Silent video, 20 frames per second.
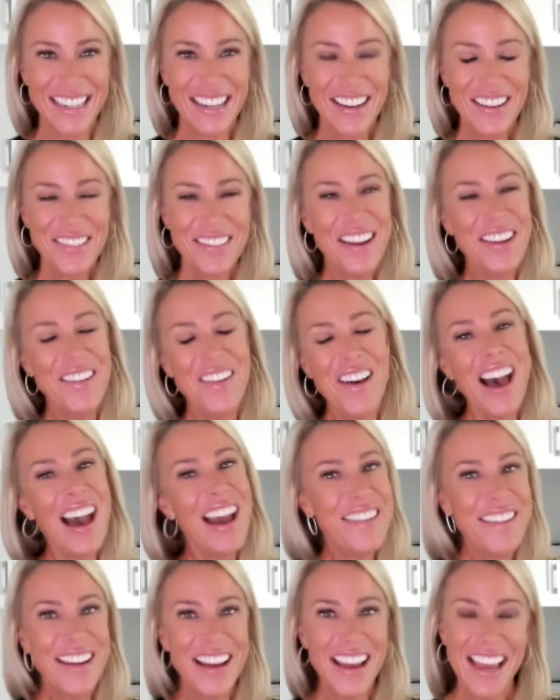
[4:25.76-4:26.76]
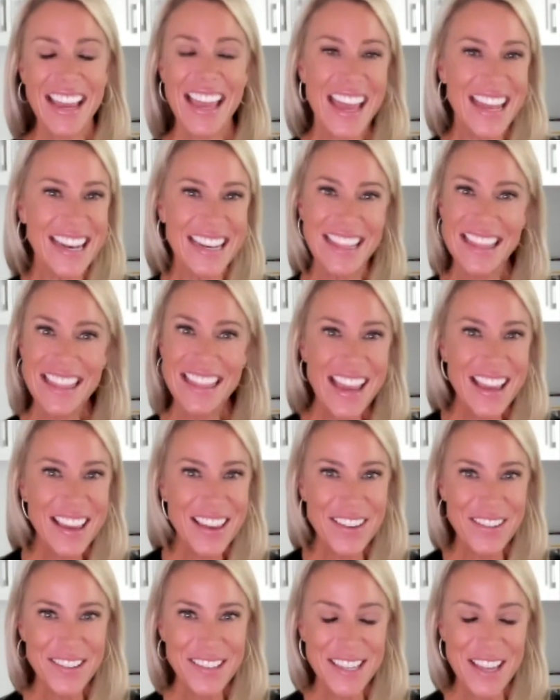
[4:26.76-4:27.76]
Great, Ira, again, thank
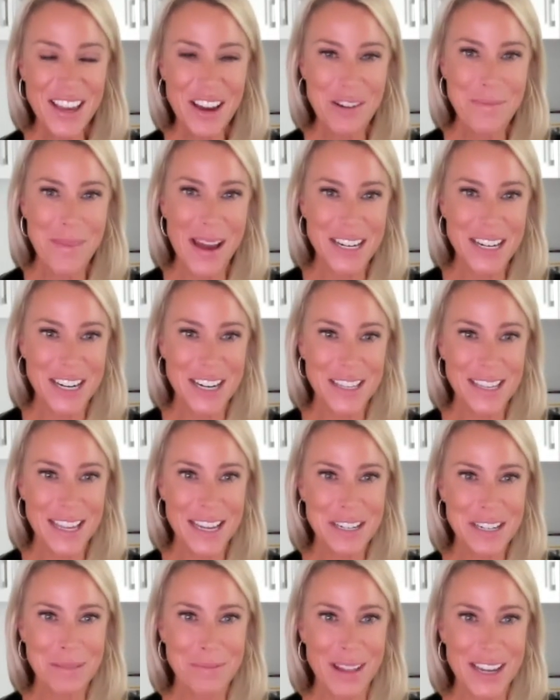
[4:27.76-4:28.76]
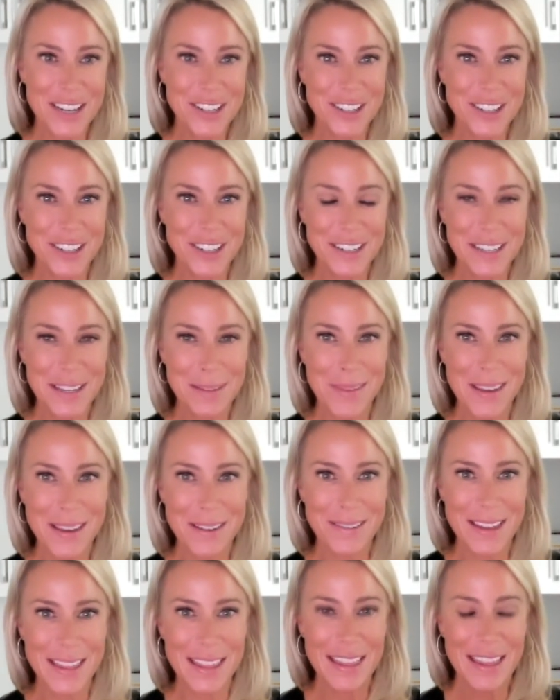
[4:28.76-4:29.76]
you so much. It's such a pleasure to be
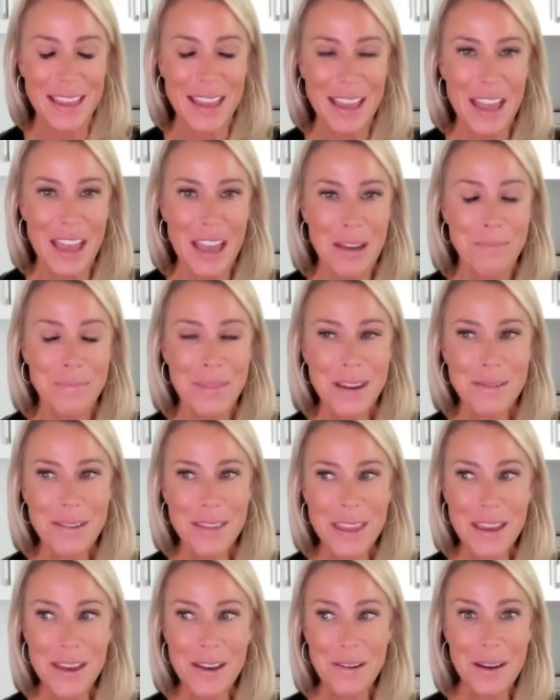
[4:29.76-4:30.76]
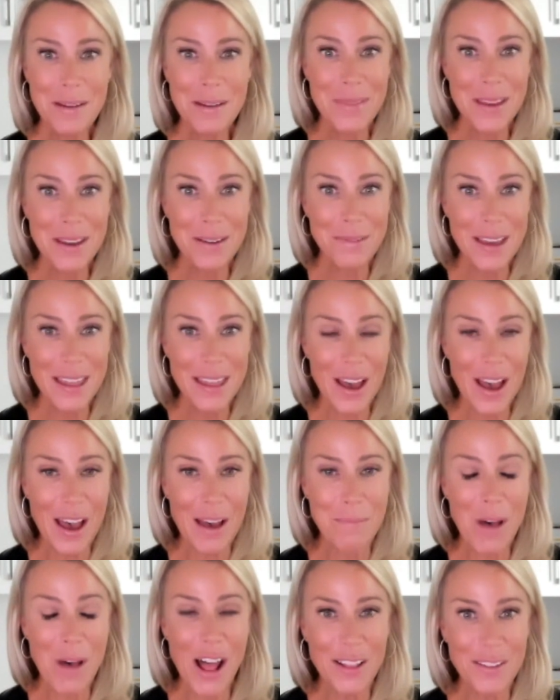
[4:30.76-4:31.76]
with be with you and be with
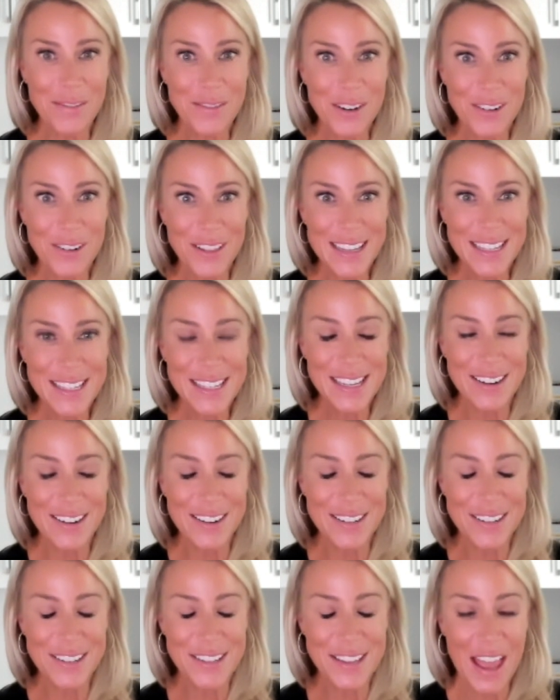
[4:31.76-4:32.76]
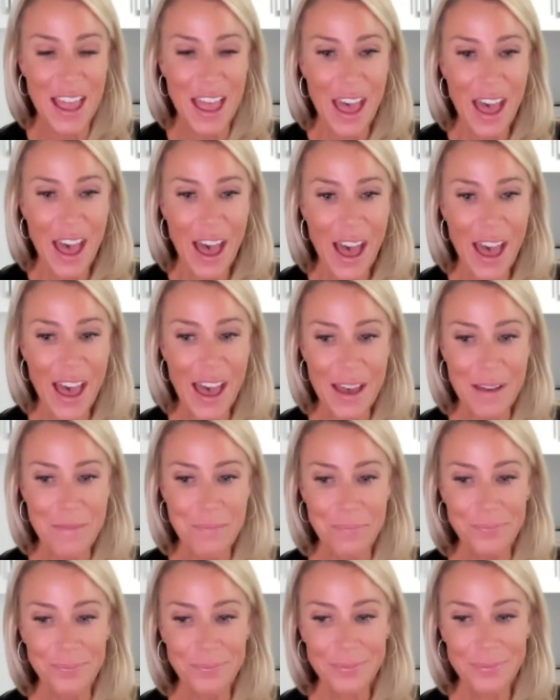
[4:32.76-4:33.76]
um, all of your listeners. Um,
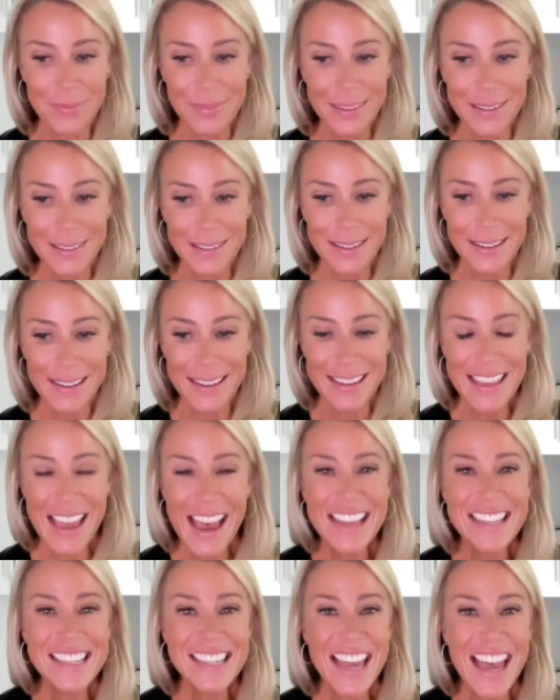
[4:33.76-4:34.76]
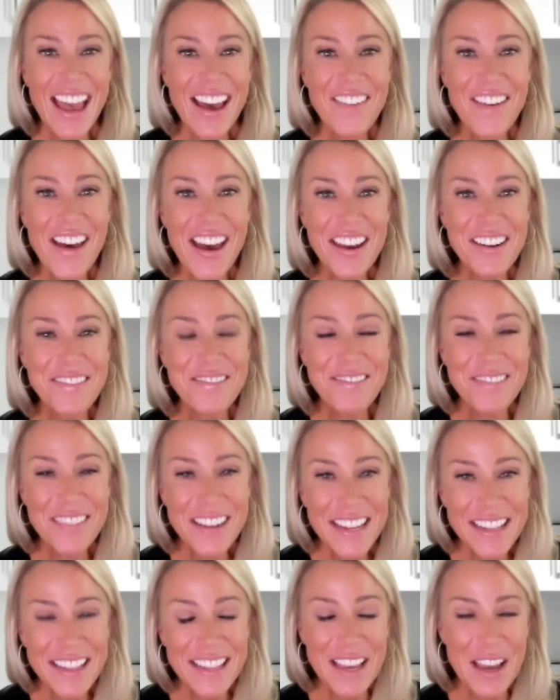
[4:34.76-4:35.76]
yes, I have had a
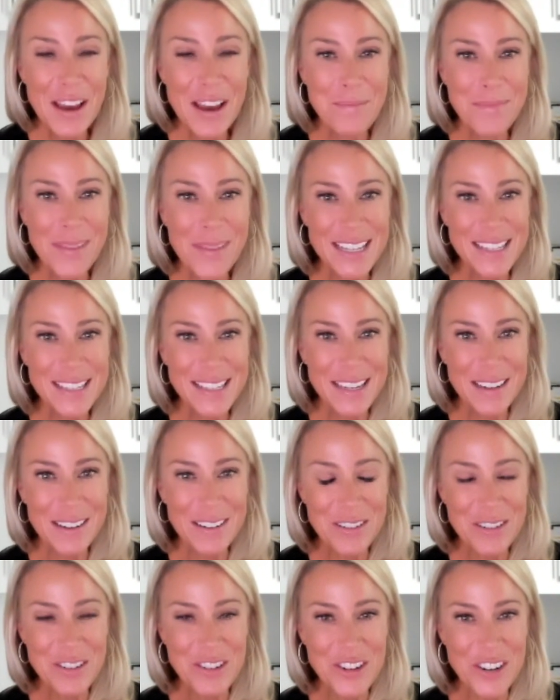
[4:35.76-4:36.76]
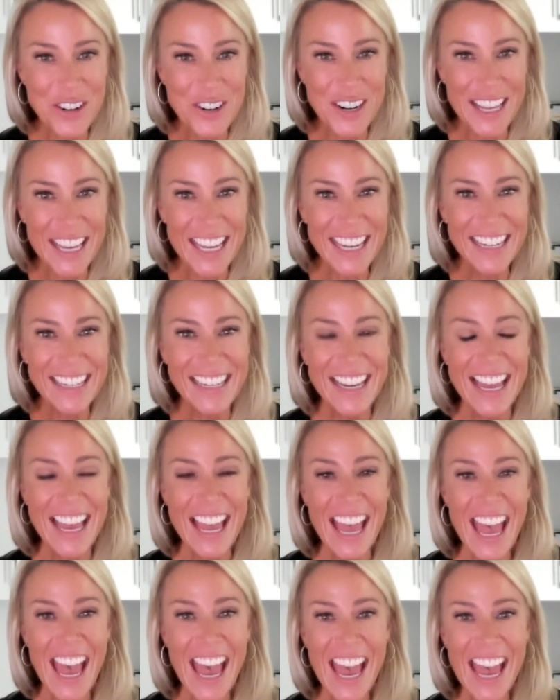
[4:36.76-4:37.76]
really amazing journey.
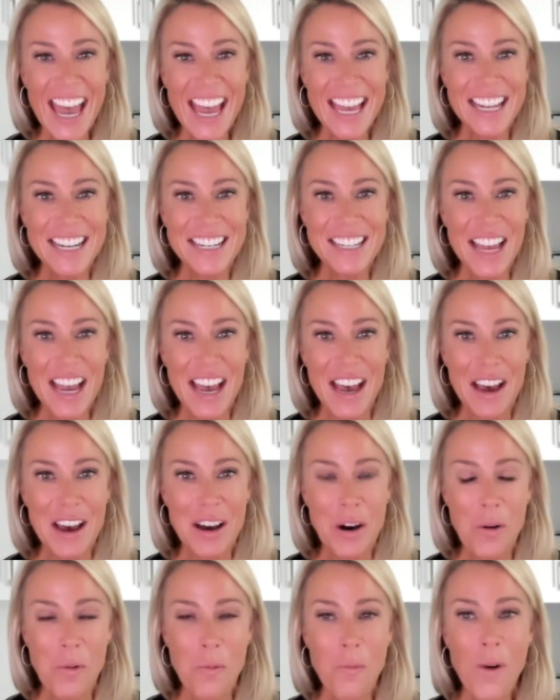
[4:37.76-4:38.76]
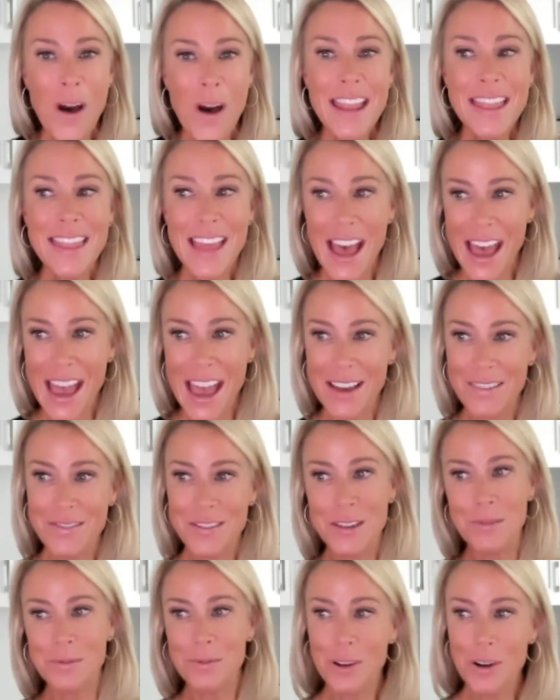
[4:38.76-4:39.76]
And uh, one, I, if
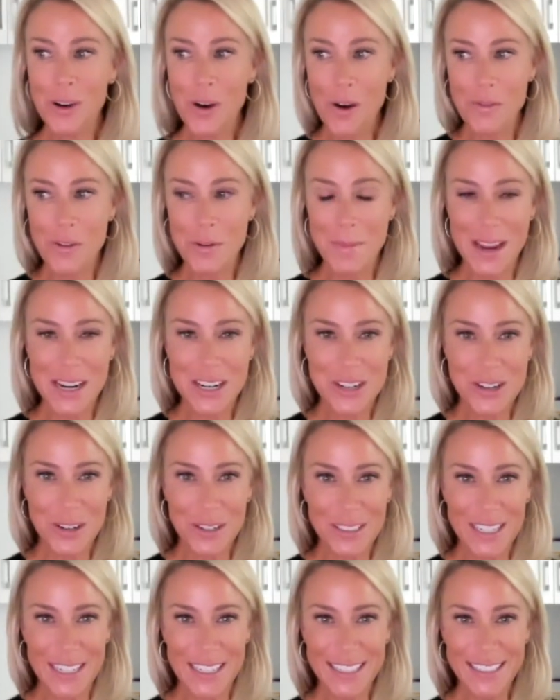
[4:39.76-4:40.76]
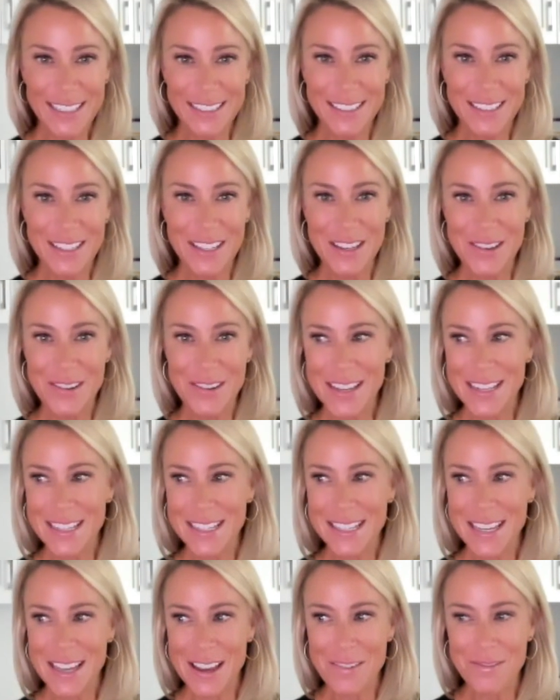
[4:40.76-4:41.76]
you look over my shoulder, you mm-hmm. can
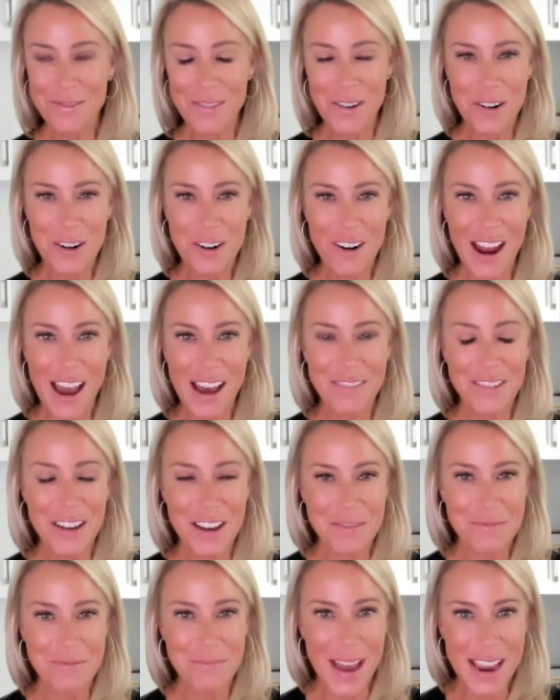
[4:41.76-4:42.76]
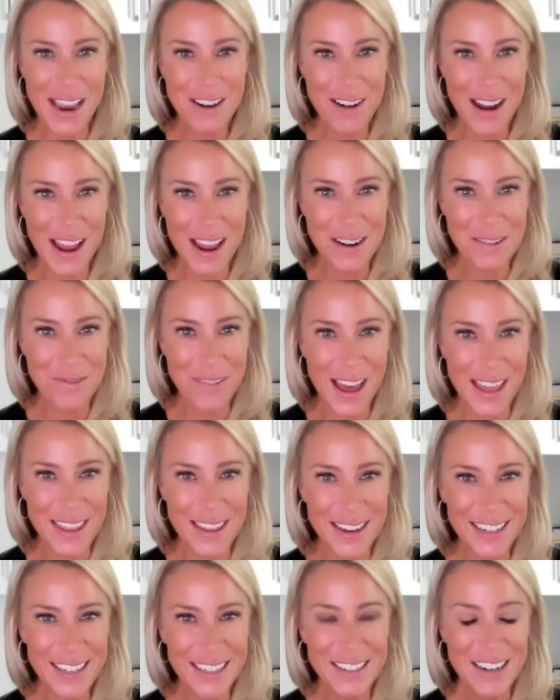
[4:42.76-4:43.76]
see a photograph of my grandfather,
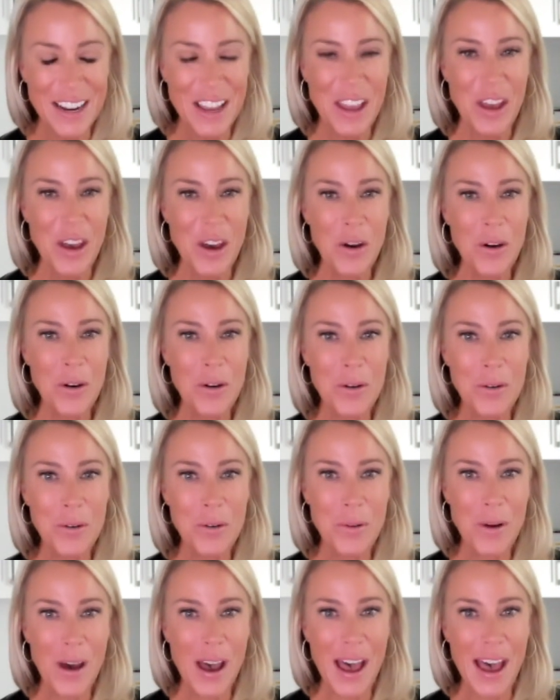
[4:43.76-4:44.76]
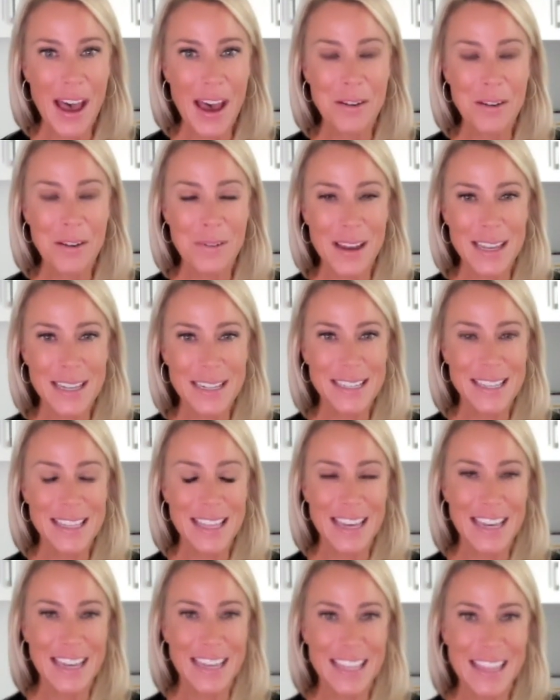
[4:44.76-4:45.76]
who uh, was the,
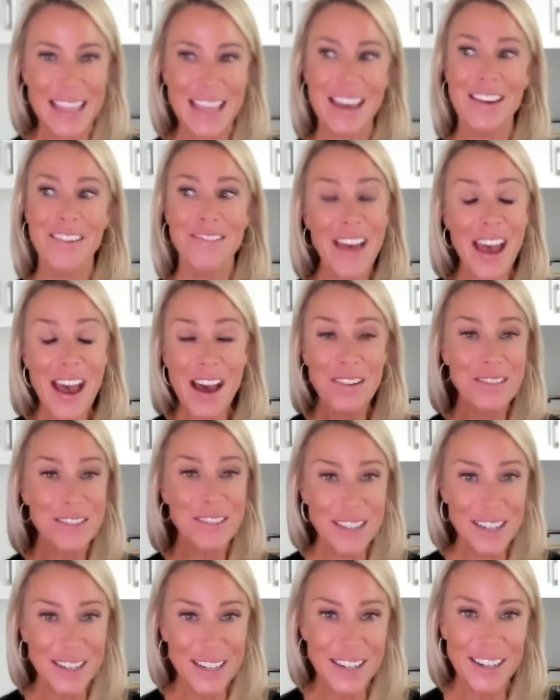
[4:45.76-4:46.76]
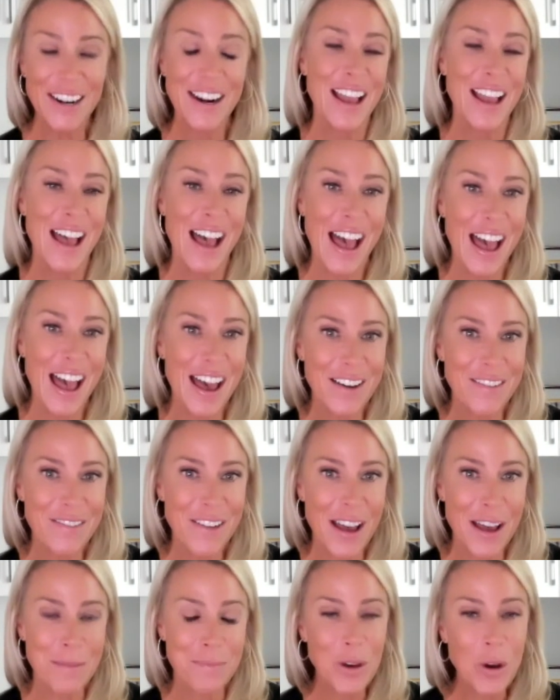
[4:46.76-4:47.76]
the founder of
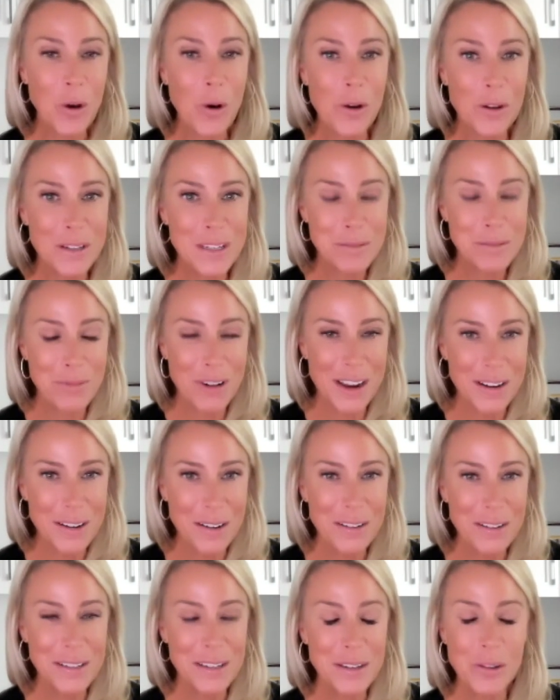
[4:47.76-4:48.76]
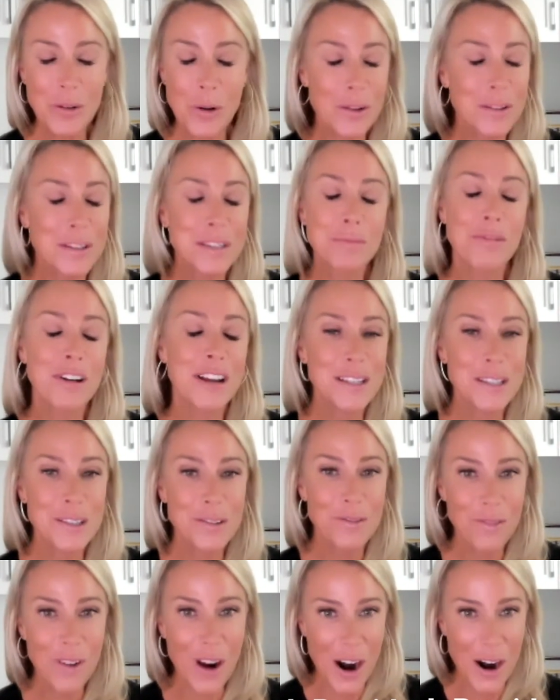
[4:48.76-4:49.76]
um, the Cold Spring Cold Springs
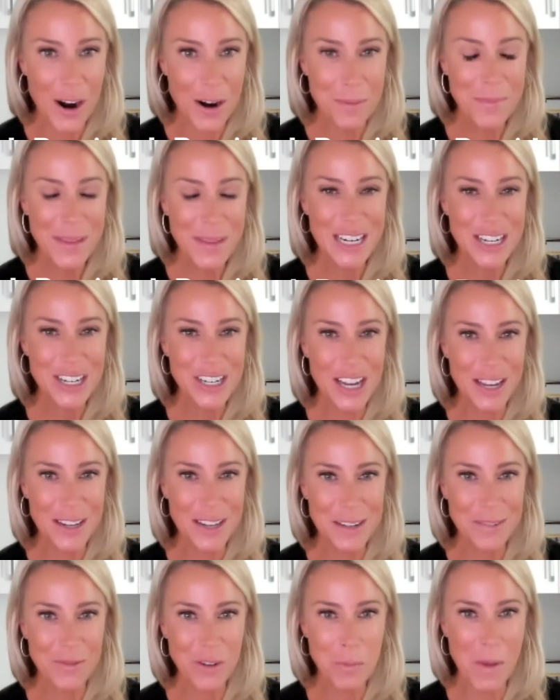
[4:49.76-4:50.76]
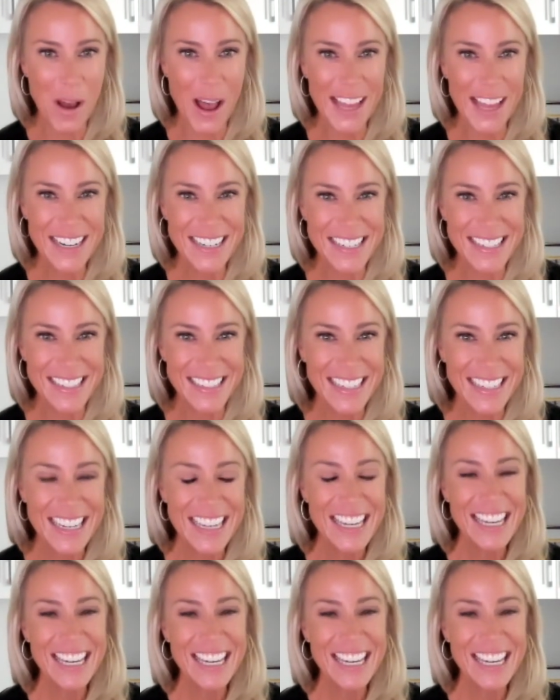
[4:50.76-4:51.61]
Farm in Chelsea, Vermont. Okay.